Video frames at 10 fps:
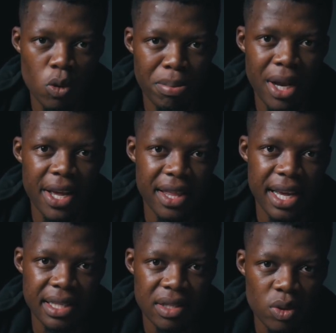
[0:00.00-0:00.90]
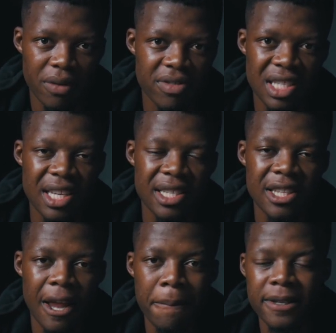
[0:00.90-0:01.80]
play there and sort of sit in
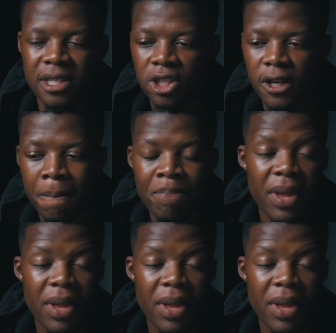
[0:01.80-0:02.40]
that position.